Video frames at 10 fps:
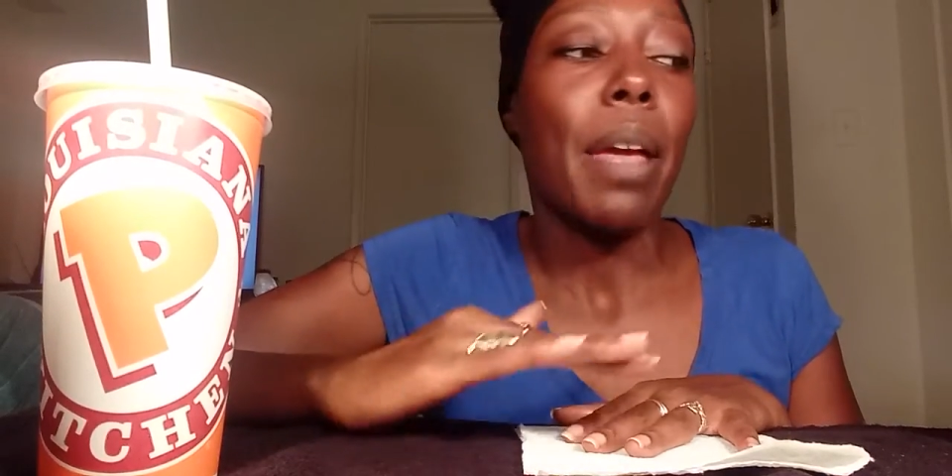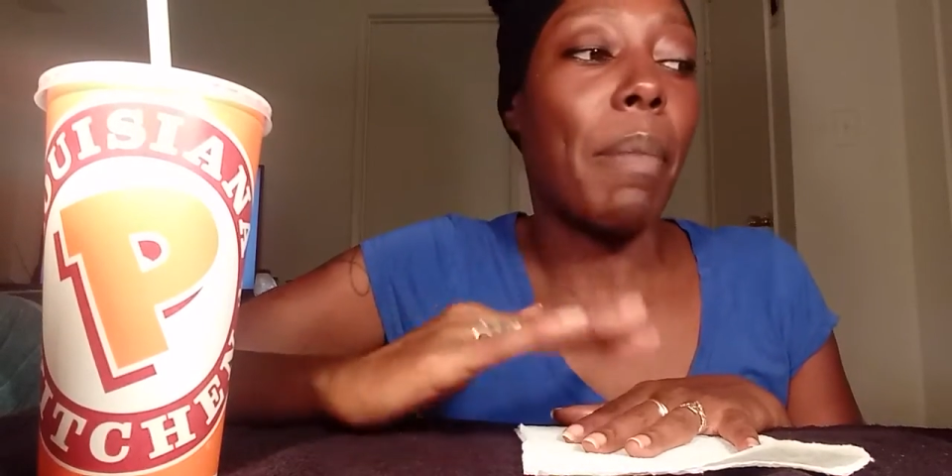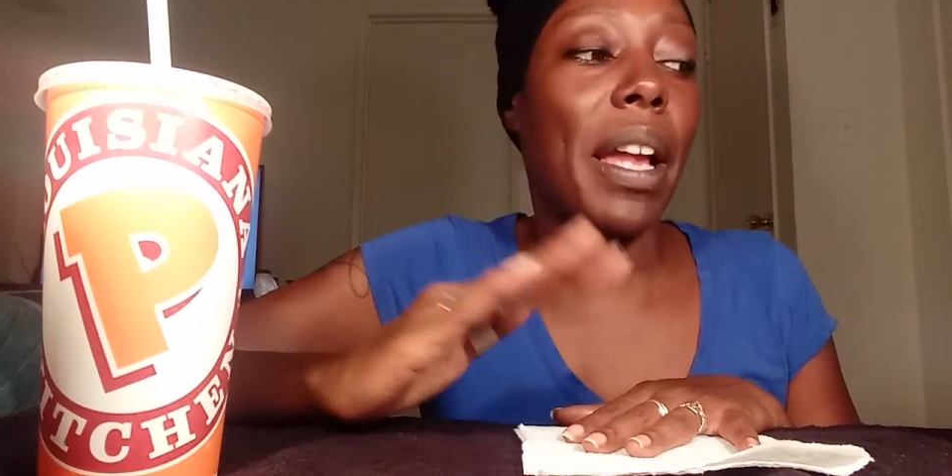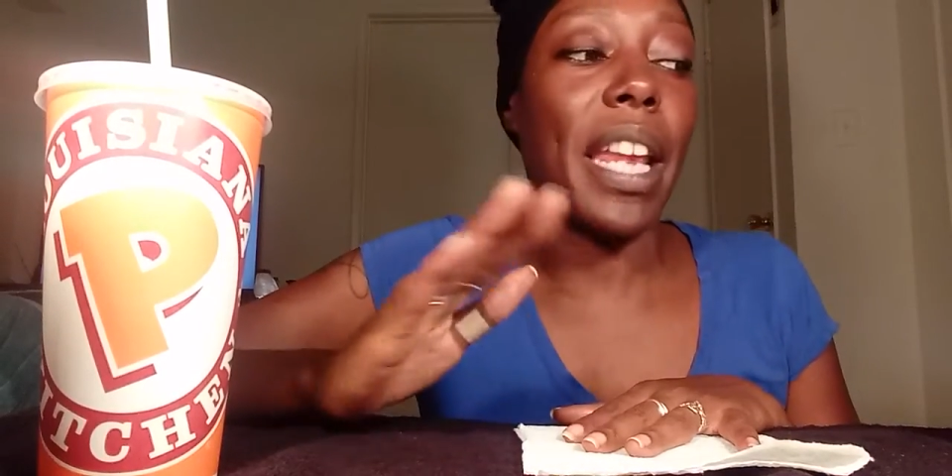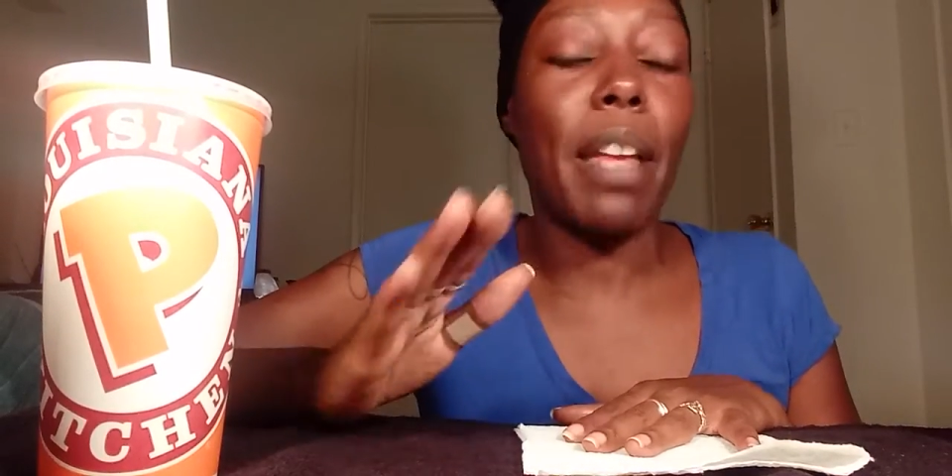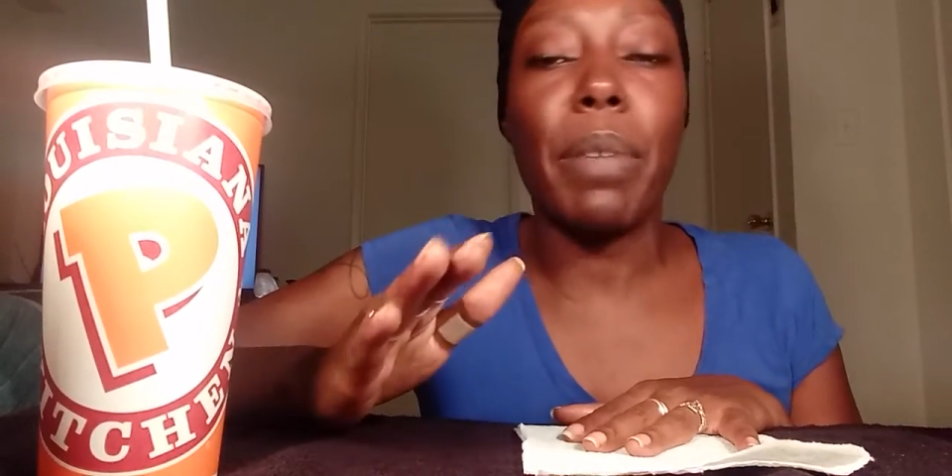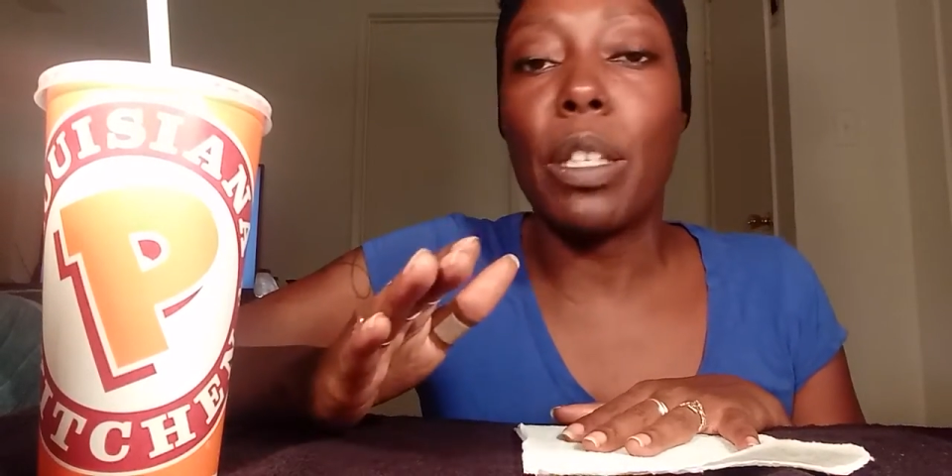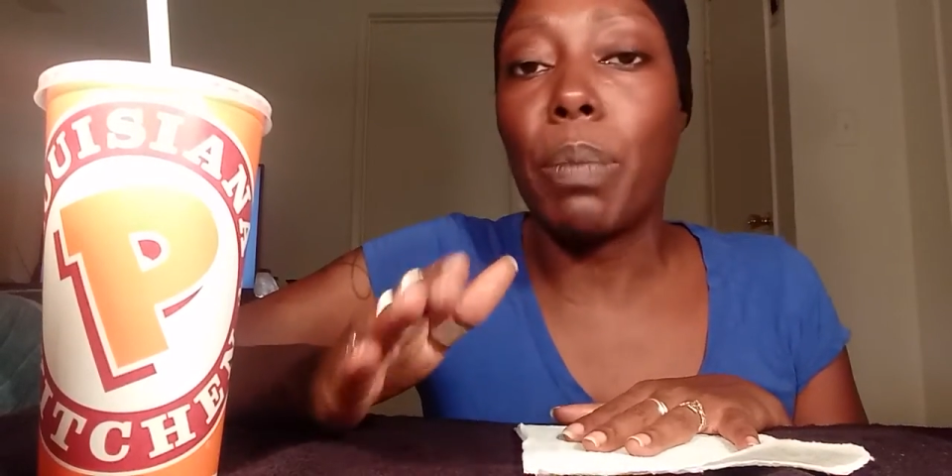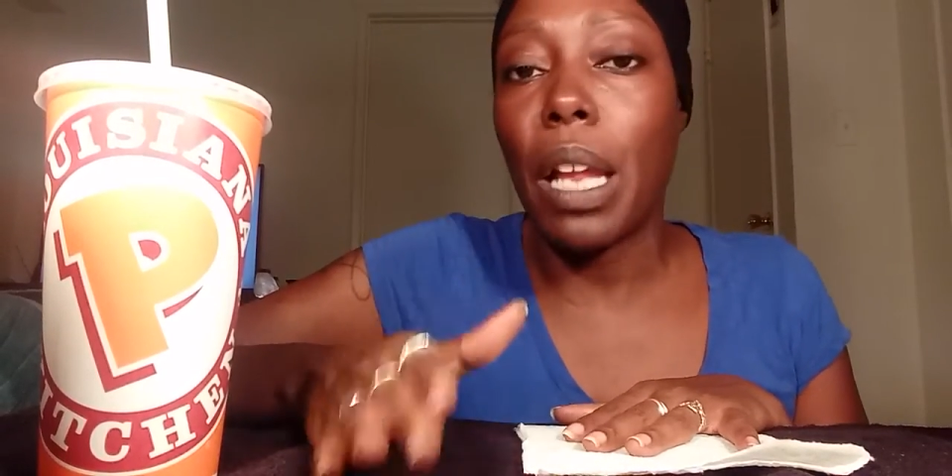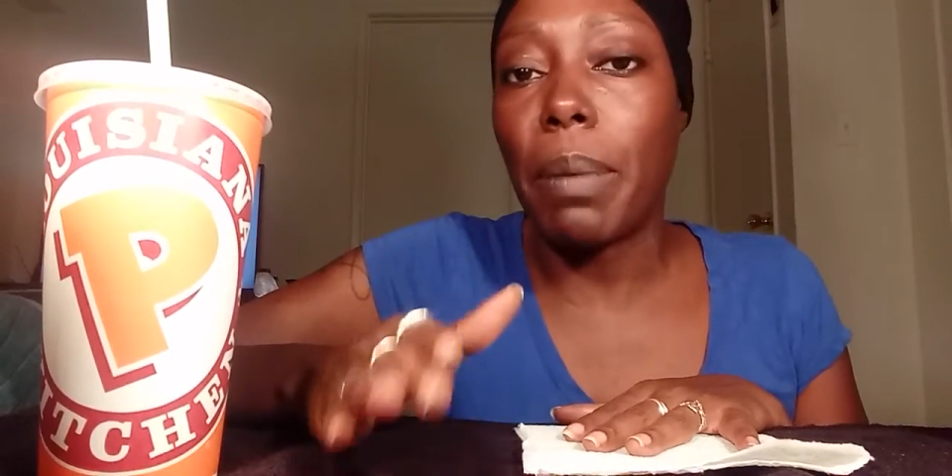My name is
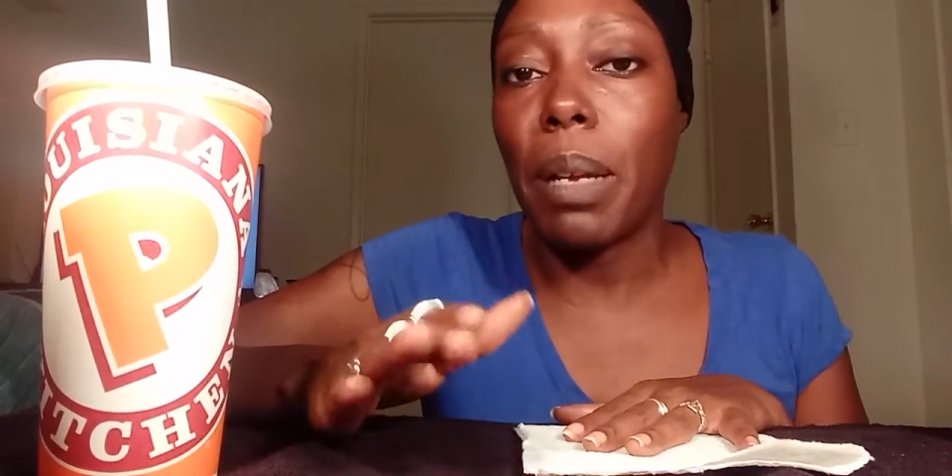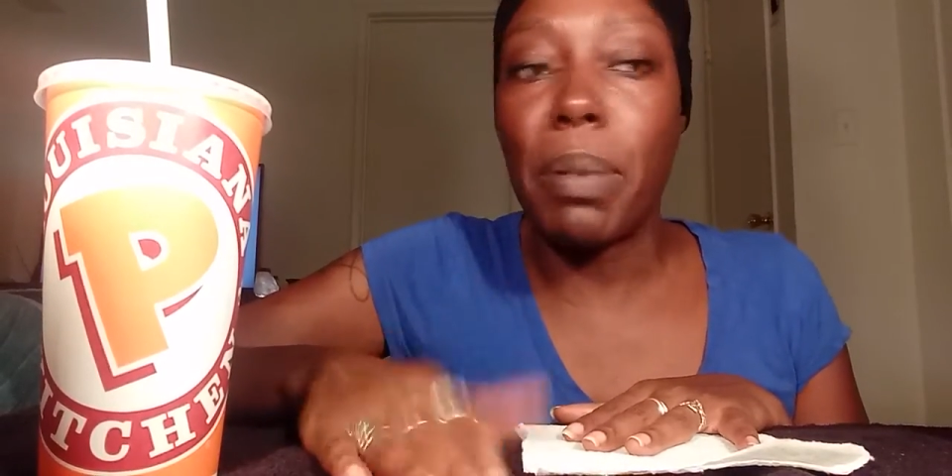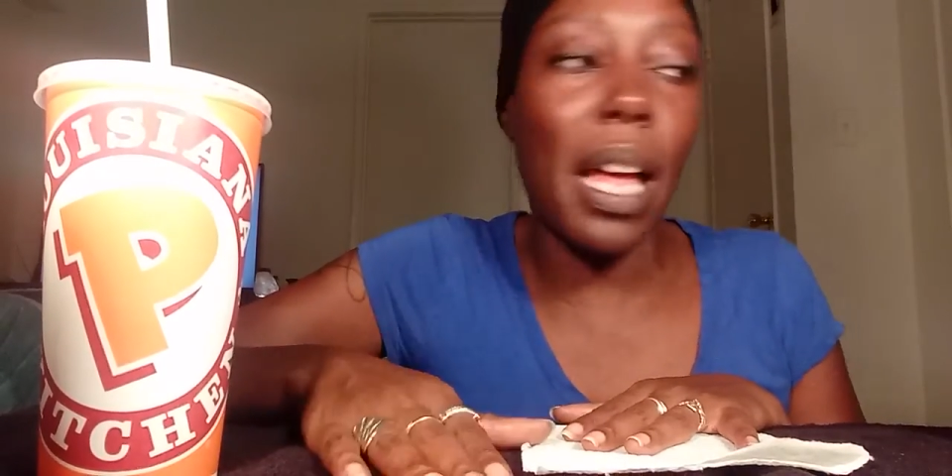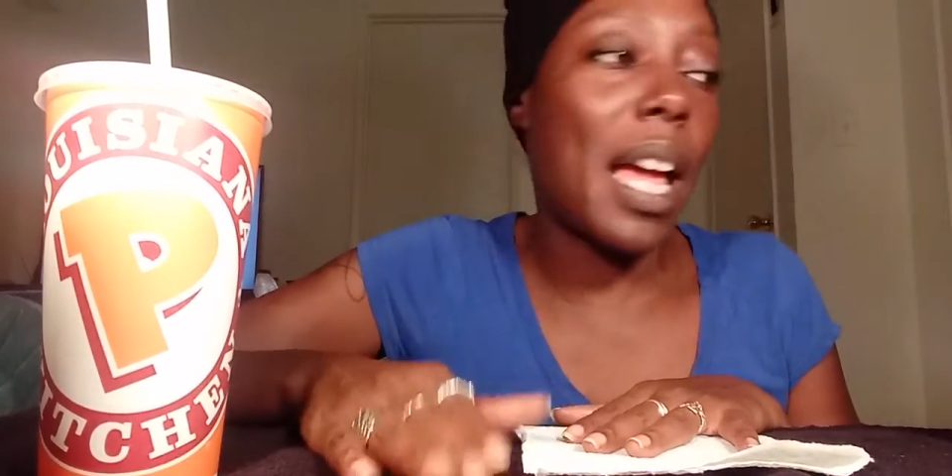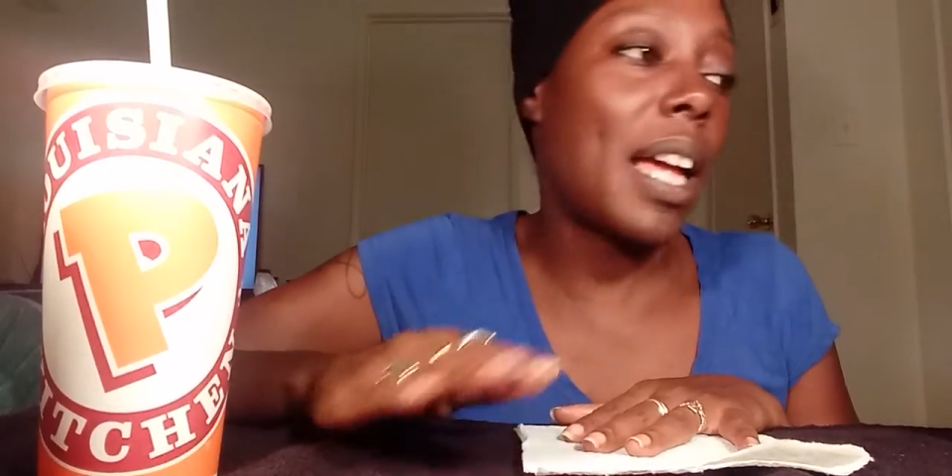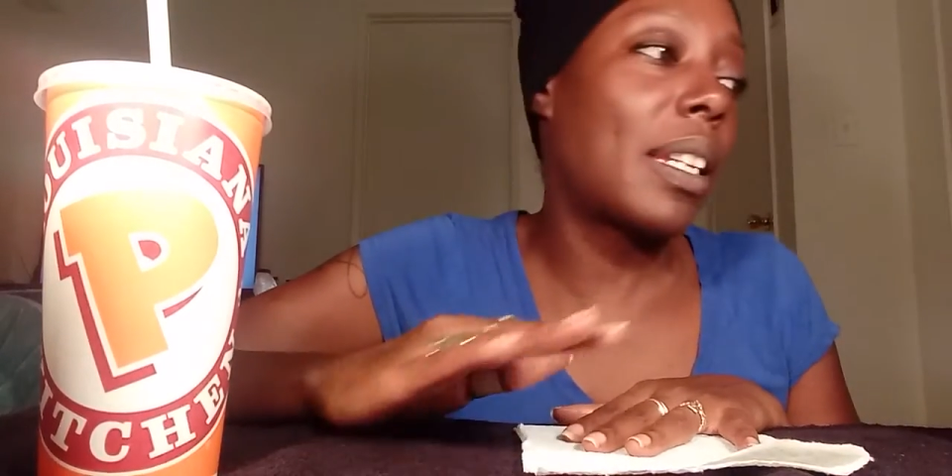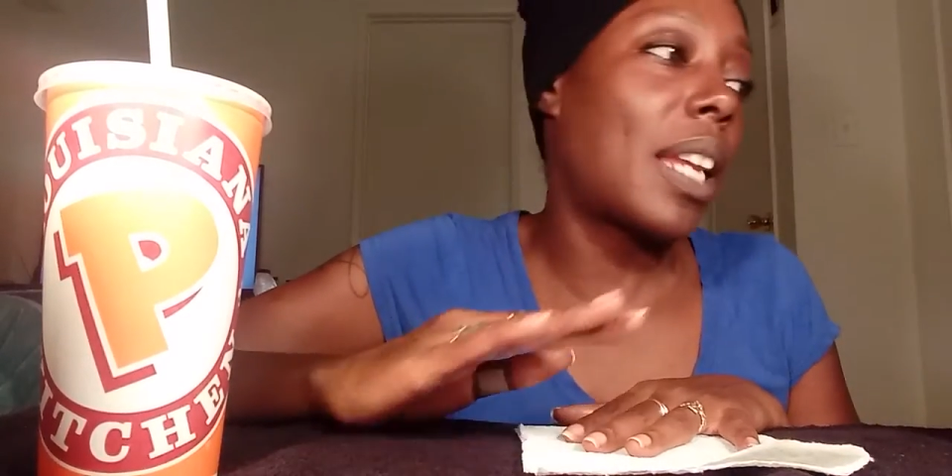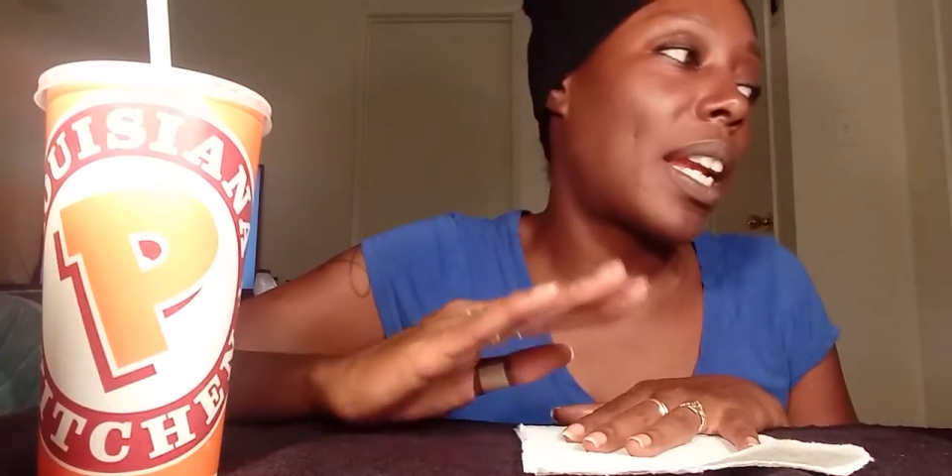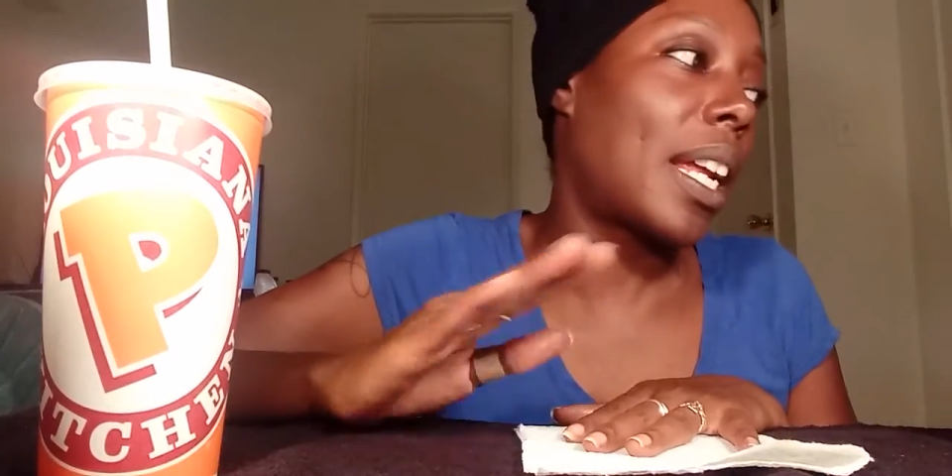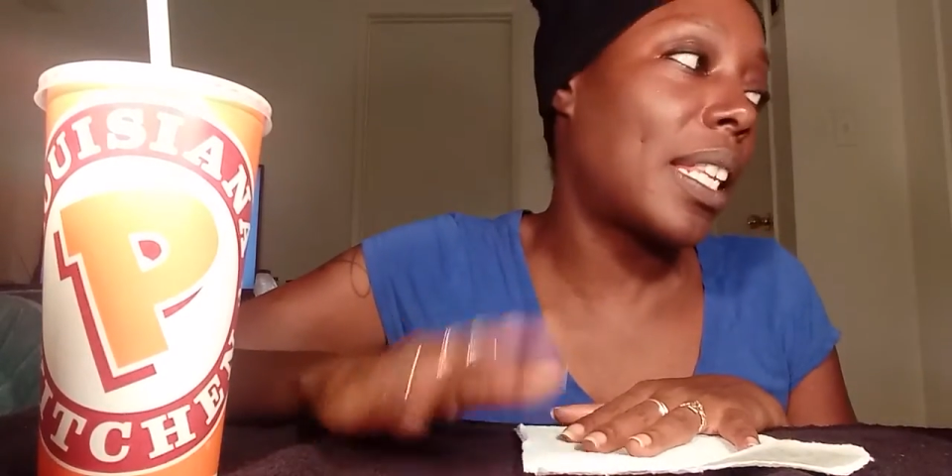blah, blah, blah,
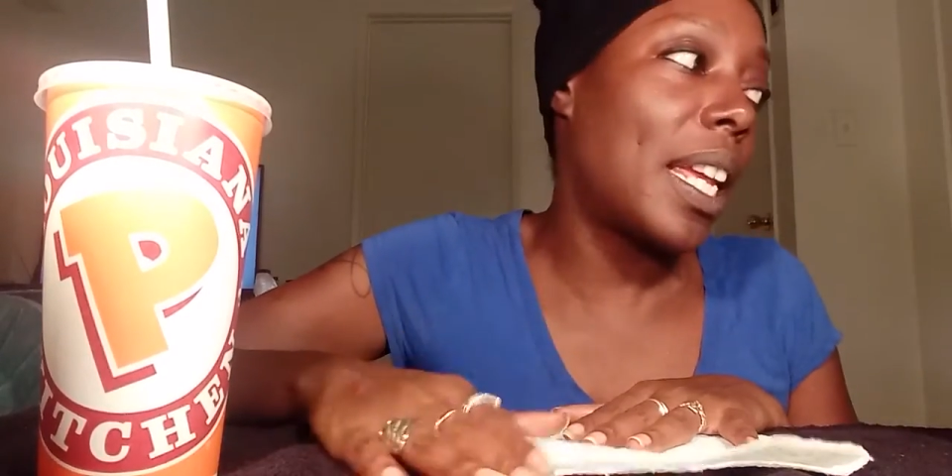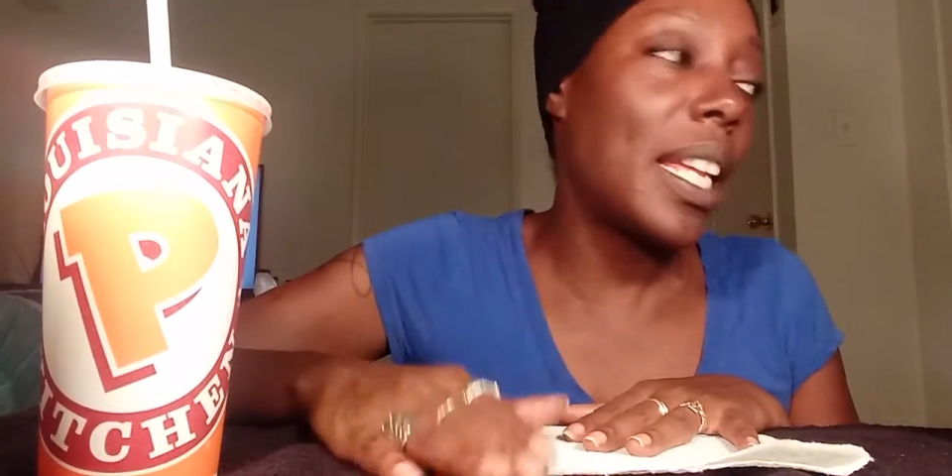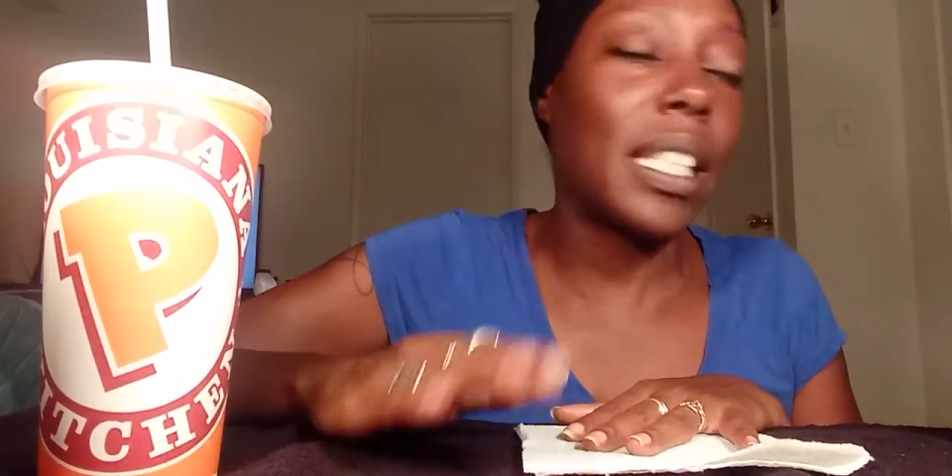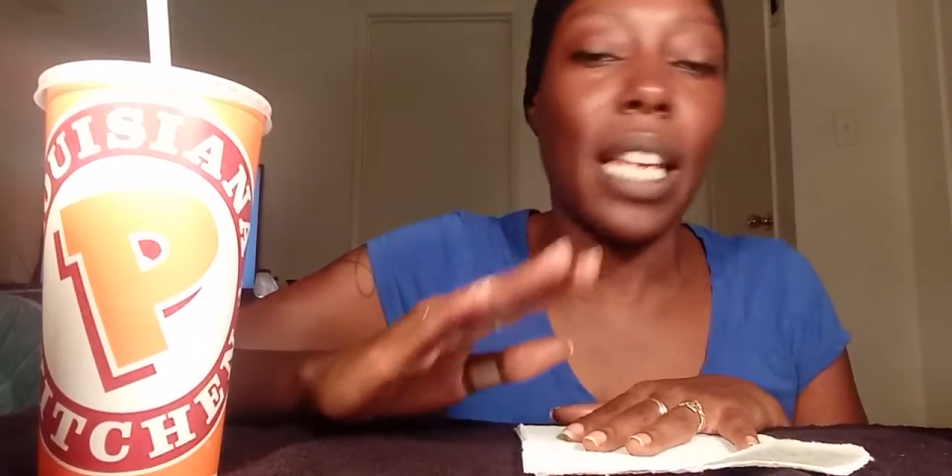da-da this,